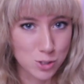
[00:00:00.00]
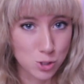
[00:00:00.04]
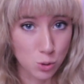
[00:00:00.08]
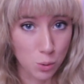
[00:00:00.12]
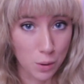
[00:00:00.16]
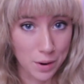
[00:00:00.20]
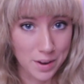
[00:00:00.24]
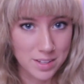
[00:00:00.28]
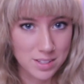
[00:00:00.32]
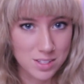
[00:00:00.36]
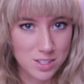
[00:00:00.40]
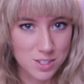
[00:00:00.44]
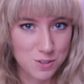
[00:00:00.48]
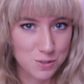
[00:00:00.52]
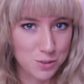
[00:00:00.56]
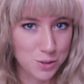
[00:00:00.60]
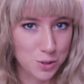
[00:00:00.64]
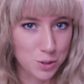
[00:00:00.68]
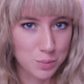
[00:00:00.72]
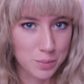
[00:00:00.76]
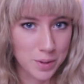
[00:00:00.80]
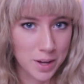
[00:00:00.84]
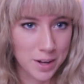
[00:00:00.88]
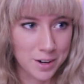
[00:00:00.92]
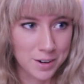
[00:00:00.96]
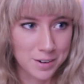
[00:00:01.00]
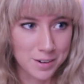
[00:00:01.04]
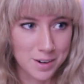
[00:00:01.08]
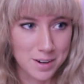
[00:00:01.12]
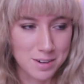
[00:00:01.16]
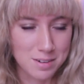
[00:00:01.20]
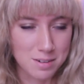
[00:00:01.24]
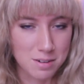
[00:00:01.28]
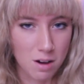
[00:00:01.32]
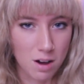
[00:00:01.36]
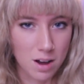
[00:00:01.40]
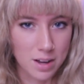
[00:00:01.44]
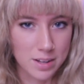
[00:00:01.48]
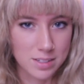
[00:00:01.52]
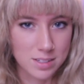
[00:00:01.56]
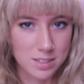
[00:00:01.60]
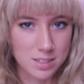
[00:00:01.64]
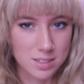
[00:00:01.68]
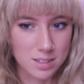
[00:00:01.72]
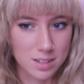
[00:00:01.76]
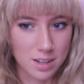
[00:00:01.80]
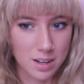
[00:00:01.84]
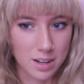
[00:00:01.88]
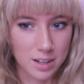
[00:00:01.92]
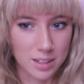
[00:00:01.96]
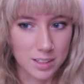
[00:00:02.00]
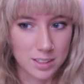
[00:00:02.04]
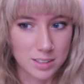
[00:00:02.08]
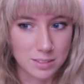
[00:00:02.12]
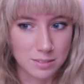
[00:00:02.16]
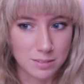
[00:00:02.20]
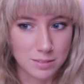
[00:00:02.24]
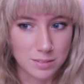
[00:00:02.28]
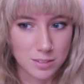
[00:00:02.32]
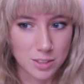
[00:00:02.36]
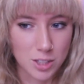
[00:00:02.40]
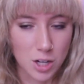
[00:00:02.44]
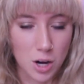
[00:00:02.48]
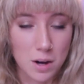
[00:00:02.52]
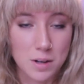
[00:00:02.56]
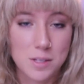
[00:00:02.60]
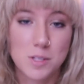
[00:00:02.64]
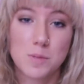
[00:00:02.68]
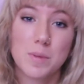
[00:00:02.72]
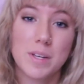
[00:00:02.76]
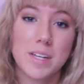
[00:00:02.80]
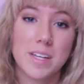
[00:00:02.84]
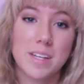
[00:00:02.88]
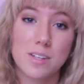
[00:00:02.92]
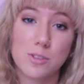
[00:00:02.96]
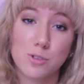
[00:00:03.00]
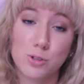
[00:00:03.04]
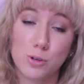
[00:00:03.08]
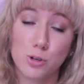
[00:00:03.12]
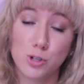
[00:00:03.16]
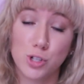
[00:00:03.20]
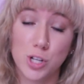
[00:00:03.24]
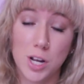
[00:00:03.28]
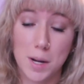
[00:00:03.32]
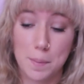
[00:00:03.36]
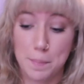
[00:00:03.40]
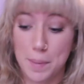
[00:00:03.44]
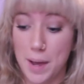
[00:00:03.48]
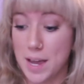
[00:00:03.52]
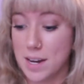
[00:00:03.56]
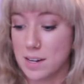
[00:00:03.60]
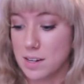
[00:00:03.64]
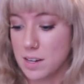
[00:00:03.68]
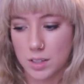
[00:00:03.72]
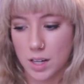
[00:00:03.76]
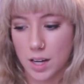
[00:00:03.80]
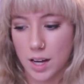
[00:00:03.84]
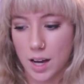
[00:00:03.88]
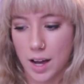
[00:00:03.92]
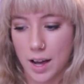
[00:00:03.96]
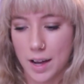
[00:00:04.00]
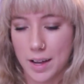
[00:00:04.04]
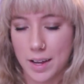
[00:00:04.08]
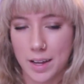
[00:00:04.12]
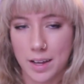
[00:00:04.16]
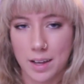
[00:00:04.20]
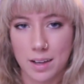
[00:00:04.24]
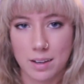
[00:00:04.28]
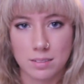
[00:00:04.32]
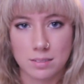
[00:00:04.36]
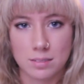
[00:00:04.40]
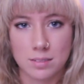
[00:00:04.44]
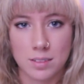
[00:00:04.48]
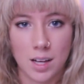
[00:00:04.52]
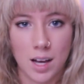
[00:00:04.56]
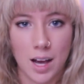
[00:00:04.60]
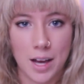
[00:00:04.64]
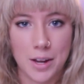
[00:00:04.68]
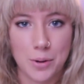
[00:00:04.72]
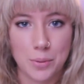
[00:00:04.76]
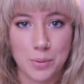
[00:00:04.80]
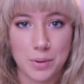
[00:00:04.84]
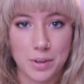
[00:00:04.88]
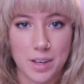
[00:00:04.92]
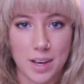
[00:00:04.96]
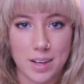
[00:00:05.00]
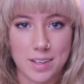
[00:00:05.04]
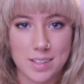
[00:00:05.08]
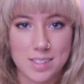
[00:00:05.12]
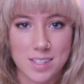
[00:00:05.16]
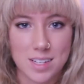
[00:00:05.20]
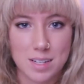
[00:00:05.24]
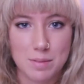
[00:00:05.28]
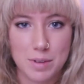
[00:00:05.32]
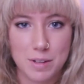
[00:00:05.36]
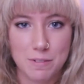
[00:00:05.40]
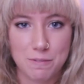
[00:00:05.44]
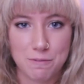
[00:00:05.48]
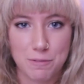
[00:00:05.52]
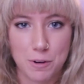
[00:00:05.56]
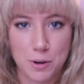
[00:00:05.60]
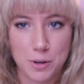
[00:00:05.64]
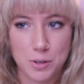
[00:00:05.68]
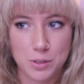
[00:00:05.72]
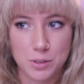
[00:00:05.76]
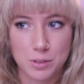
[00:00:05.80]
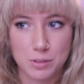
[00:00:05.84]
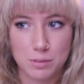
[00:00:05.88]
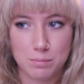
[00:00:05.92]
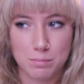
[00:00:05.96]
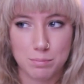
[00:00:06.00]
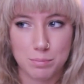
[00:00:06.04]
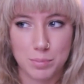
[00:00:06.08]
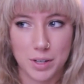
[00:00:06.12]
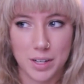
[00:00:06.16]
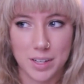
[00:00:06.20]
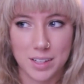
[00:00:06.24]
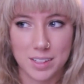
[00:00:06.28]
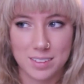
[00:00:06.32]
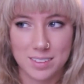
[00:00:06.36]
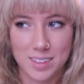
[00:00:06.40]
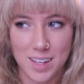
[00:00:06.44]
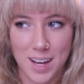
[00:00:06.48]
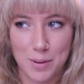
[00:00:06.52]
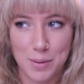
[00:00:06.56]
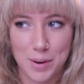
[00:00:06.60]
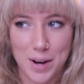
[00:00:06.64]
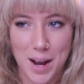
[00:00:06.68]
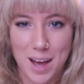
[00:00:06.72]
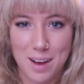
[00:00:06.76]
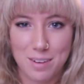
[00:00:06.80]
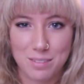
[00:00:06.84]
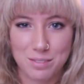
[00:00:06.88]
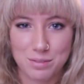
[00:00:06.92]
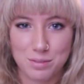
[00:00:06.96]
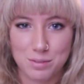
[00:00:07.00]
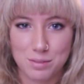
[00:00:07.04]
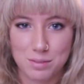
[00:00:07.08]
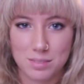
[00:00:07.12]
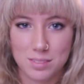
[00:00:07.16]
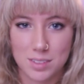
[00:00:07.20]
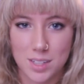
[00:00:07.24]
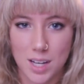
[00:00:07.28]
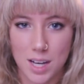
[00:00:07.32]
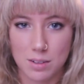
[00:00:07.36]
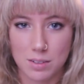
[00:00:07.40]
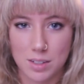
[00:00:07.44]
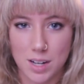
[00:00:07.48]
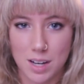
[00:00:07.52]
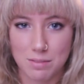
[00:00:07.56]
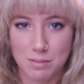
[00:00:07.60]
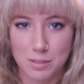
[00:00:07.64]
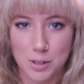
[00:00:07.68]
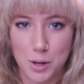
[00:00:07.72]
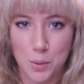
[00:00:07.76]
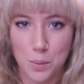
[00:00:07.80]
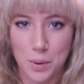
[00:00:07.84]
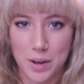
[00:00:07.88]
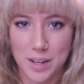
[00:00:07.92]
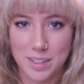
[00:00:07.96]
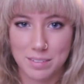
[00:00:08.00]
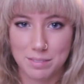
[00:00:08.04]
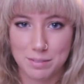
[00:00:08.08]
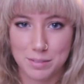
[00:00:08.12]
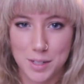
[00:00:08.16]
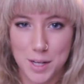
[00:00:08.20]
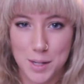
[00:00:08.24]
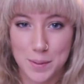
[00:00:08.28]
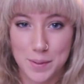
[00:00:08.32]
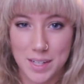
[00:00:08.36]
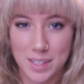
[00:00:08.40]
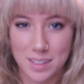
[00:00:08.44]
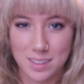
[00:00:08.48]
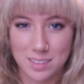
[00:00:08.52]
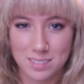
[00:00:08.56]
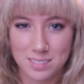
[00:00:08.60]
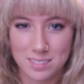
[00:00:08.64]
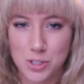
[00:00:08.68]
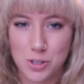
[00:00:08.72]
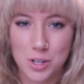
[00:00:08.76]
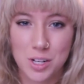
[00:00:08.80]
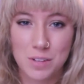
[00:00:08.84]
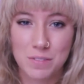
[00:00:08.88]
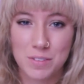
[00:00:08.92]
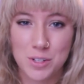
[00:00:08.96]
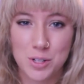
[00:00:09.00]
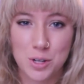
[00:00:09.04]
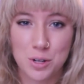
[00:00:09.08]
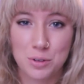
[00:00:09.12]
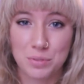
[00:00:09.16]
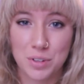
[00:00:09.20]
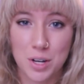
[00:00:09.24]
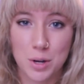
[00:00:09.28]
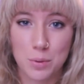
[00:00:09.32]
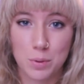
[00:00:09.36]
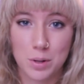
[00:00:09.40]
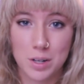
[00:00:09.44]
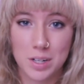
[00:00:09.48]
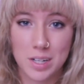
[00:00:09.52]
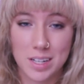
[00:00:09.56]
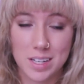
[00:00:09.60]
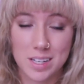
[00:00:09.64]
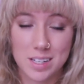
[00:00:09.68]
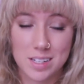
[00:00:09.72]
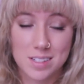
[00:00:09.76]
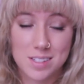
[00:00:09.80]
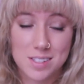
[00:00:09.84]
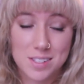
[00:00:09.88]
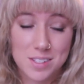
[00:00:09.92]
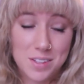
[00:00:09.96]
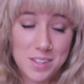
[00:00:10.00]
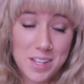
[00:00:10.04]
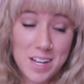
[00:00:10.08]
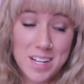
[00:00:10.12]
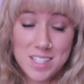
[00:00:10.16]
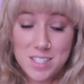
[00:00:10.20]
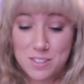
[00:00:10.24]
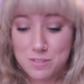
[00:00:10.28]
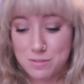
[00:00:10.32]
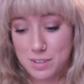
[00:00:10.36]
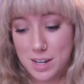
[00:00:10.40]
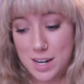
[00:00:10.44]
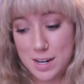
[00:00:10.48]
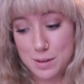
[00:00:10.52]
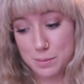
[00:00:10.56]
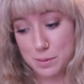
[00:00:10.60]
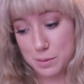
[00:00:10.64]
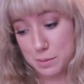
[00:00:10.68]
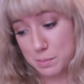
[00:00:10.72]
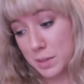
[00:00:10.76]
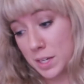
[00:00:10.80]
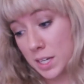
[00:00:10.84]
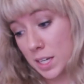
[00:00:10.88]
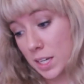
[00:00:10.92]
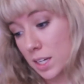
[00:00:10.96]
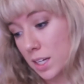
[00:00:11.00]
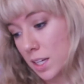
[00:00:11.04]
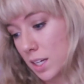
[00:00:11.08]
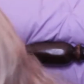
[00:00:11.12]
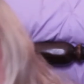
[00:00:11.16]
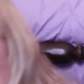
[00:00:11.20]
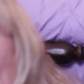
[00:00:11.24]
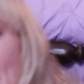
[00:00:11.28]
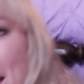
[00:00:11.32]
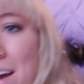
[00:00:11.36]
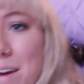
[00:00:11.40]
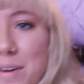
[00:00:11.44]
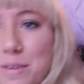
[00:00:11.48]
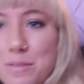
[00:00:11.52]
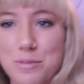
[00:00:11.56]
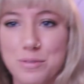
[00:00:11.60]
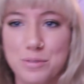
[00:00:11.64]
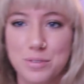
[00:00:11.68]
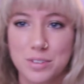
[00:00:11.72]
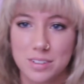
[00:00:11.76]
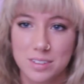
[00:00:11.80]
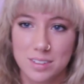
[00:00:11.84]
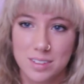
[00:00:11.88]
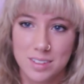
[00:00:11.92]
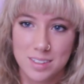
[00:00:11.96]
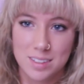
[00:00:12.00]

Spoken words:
joints feel better and not cause me excruciating pain. I don't guess I'm infertile, but I would have no way of knowing. Don't even know if I want kids, so that's fine with me. I have